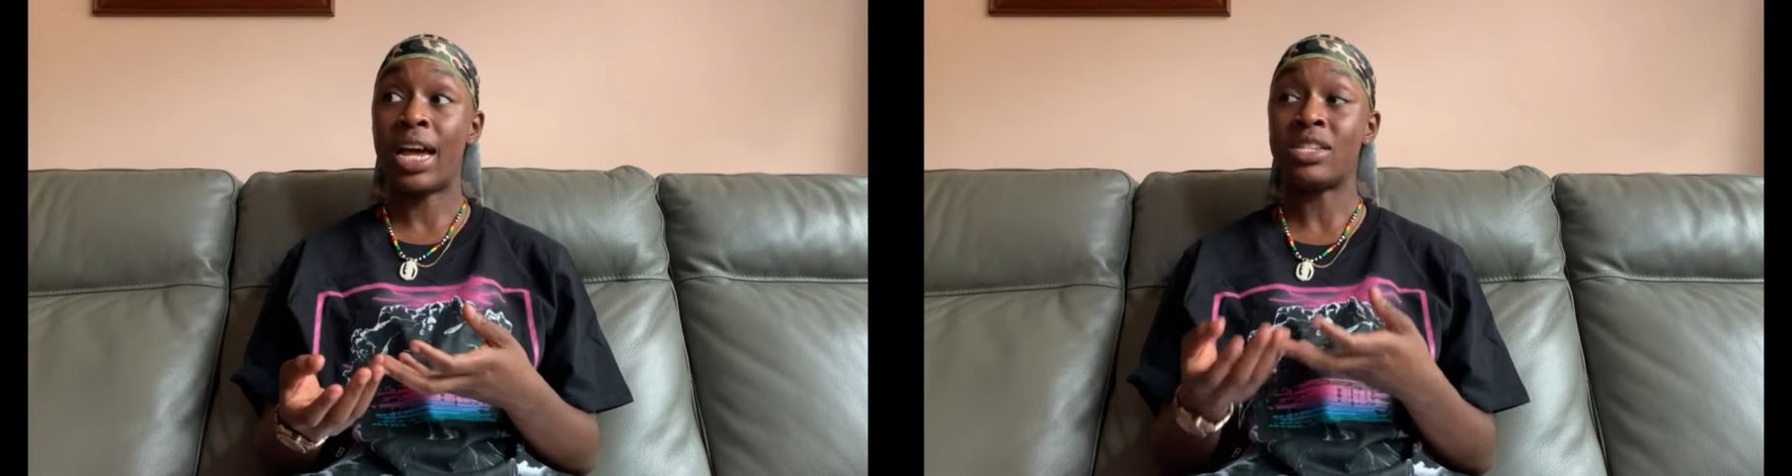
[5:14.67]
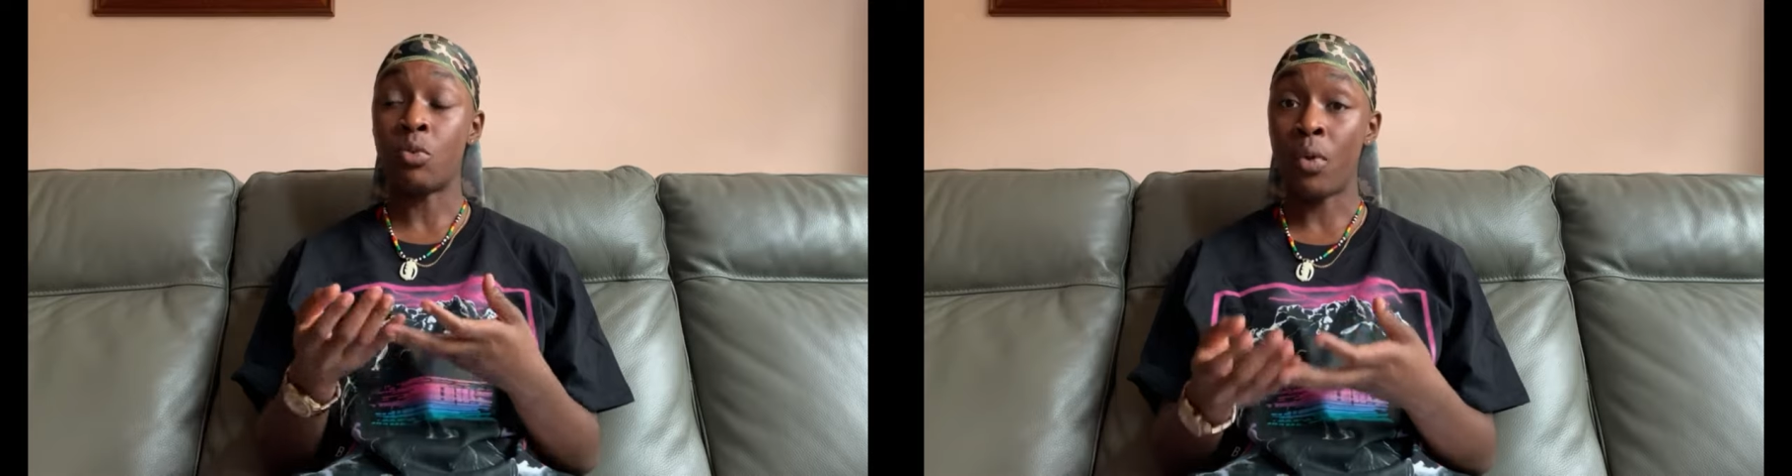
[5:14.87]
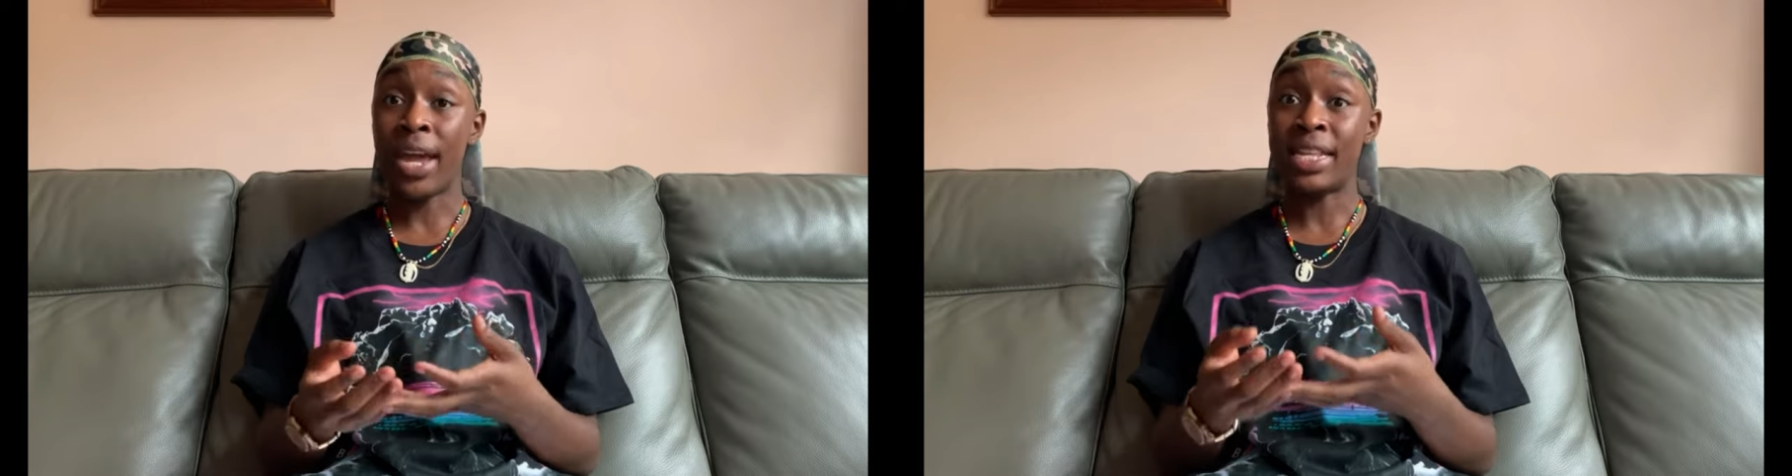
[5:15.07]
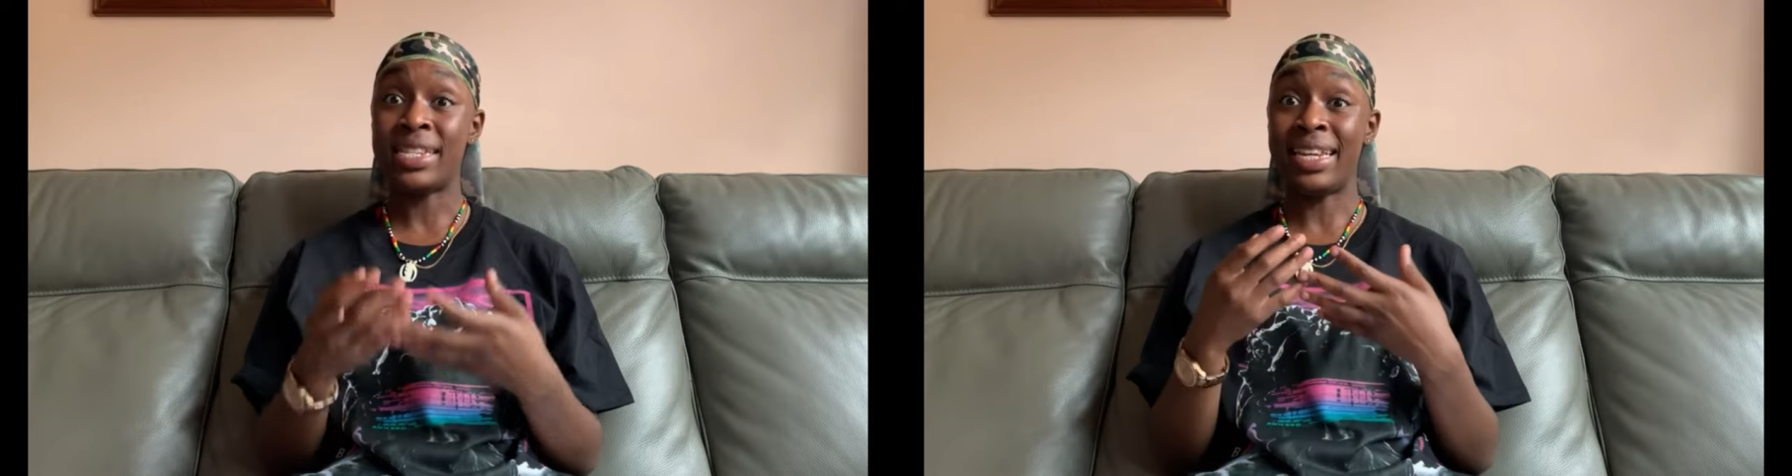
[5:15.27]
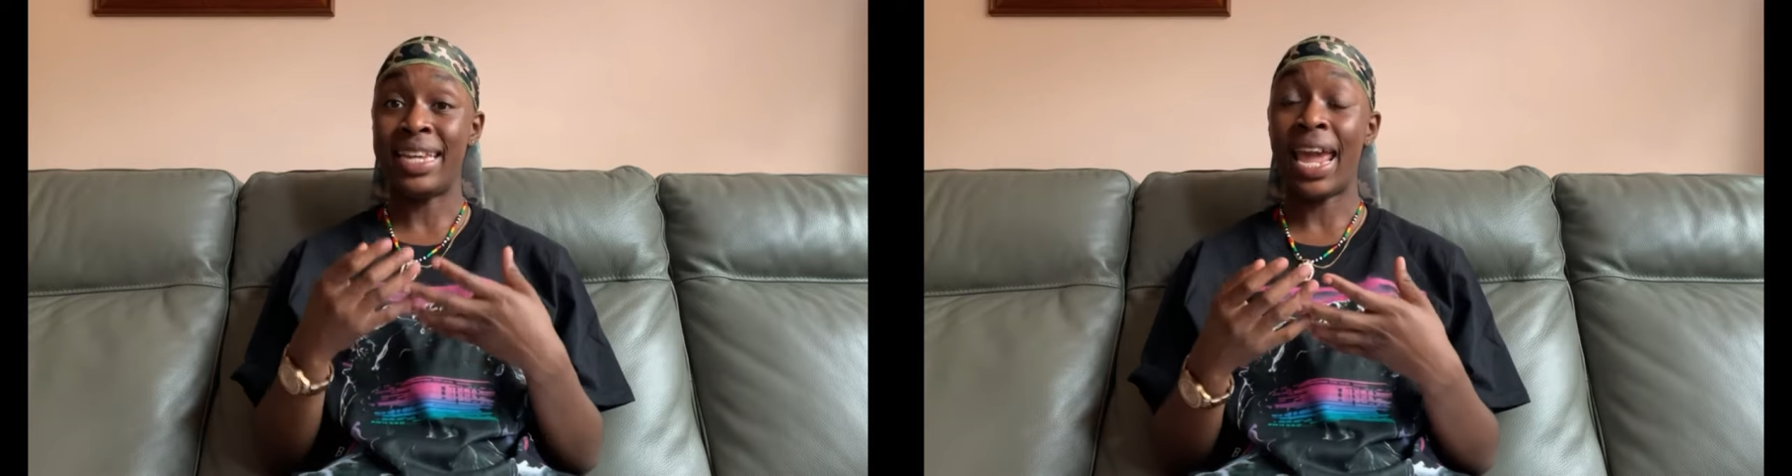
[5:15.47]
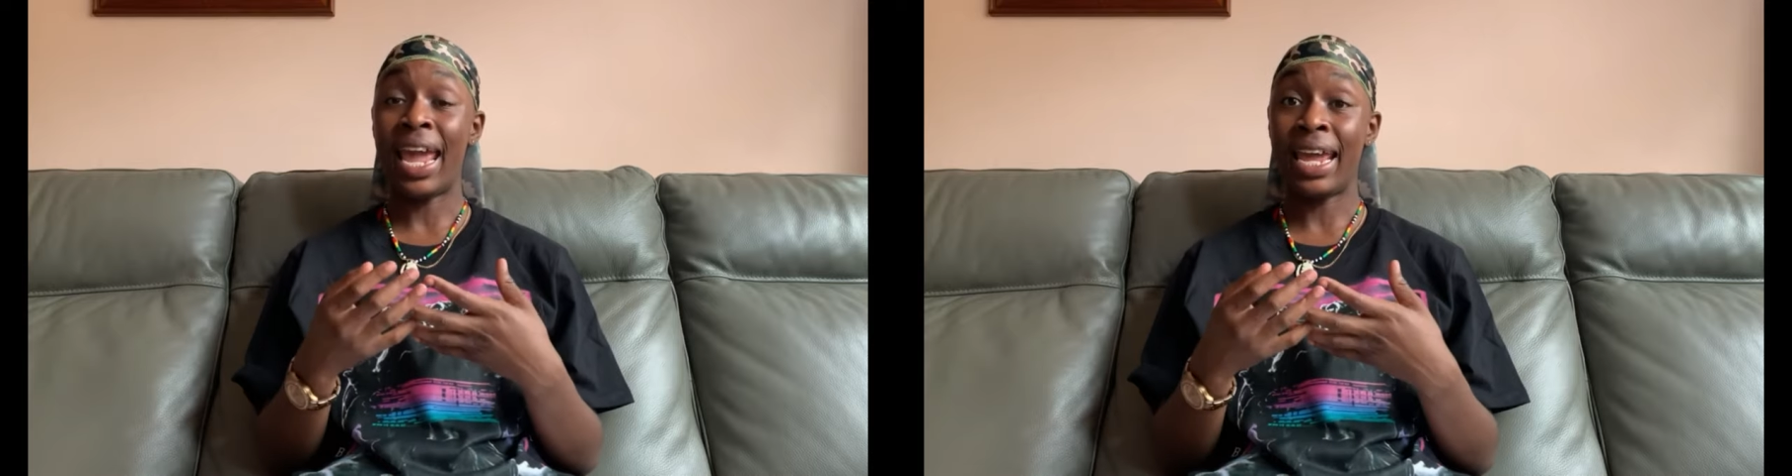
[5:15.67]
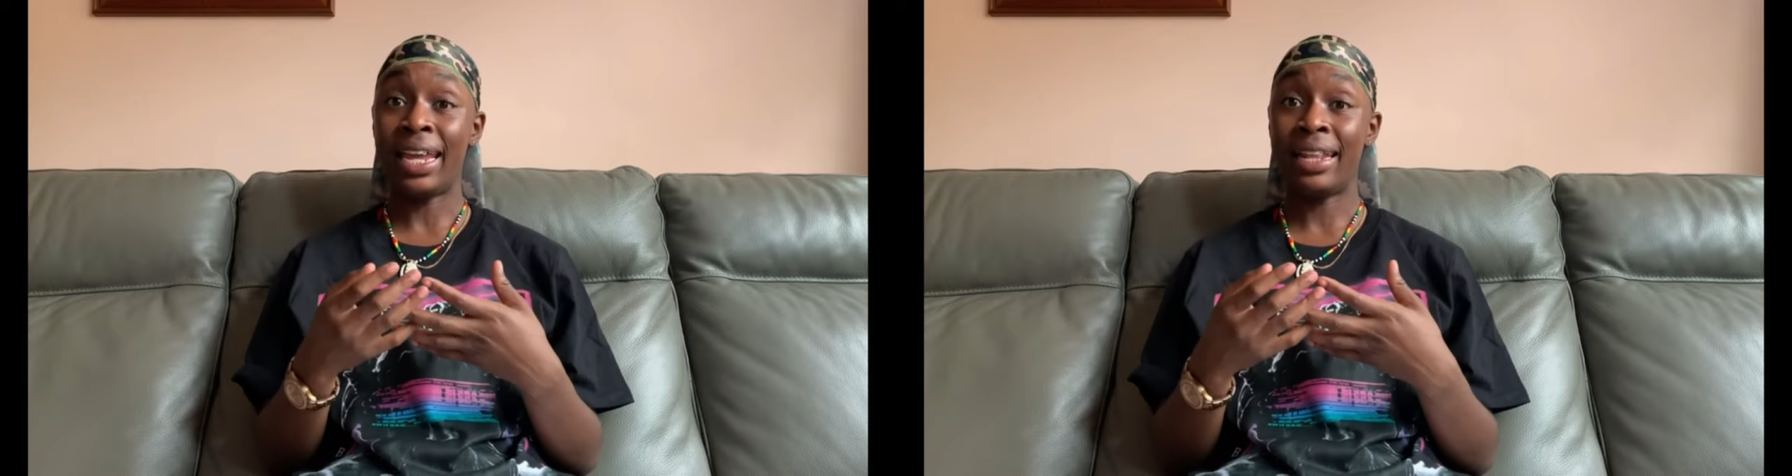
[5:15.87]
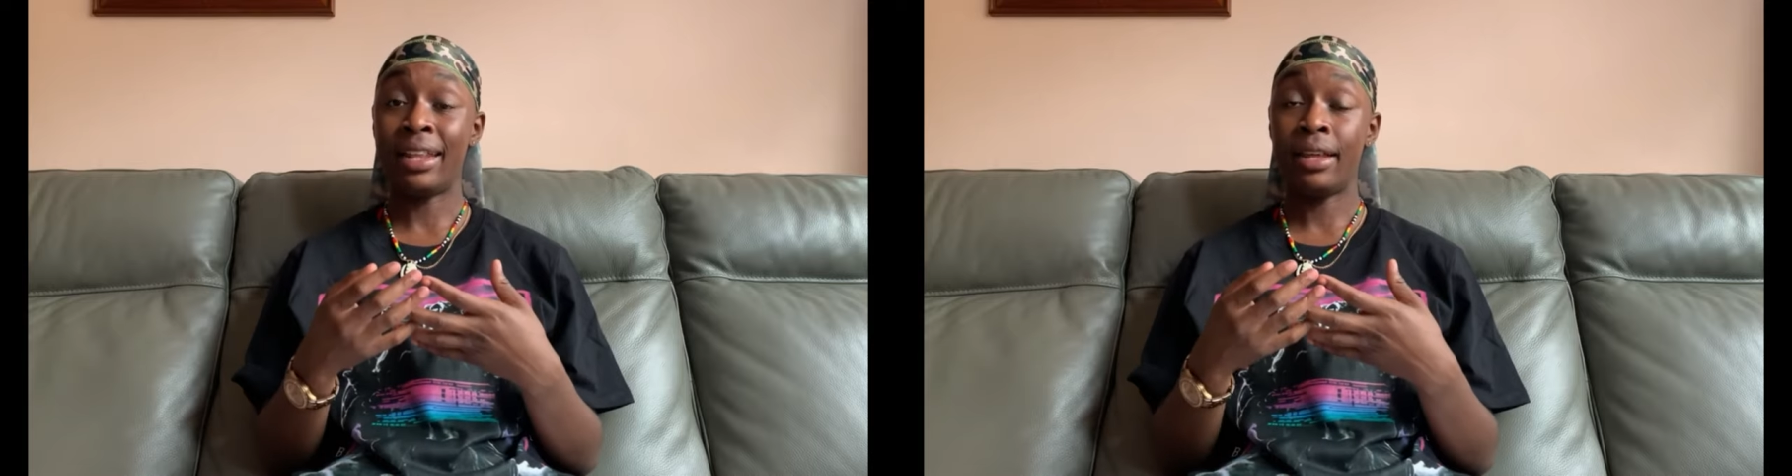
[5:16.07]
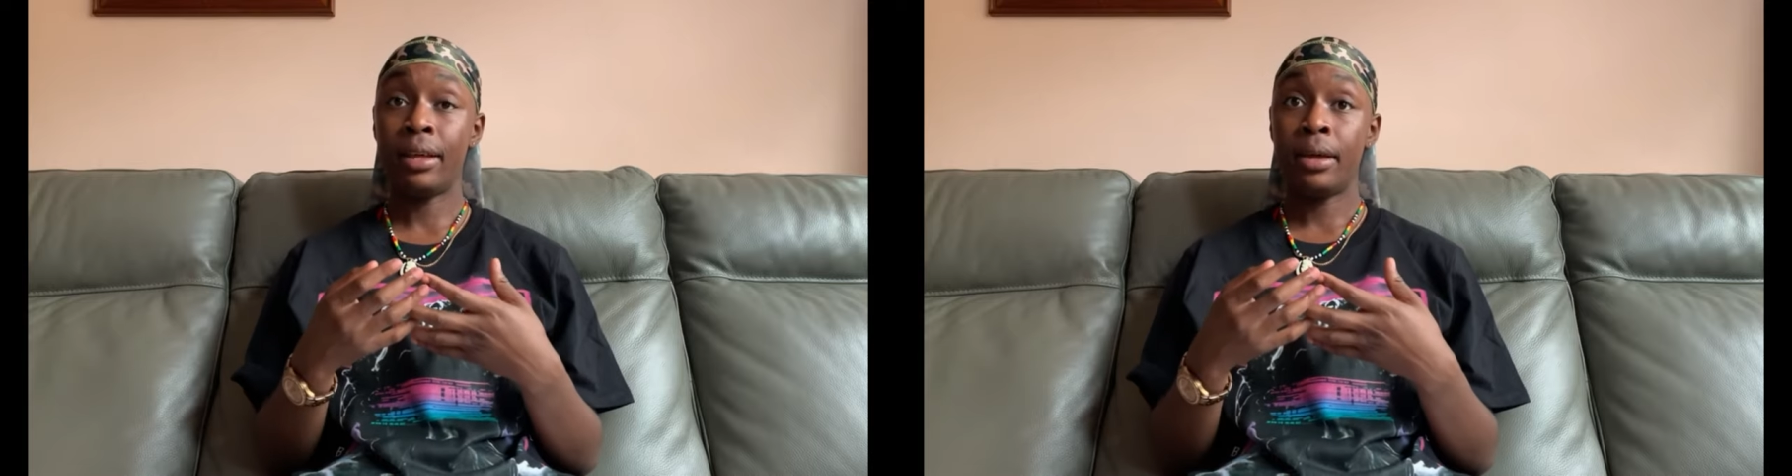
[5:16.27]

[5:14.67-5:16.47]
as a way to gain